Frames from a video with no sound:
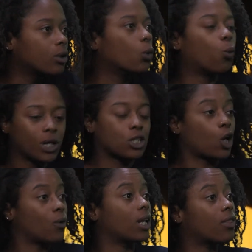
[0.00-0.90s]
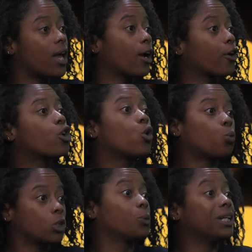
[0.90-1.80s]
What is already there?
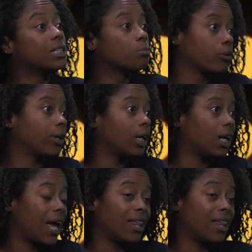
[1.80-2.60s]
What do we need to bring?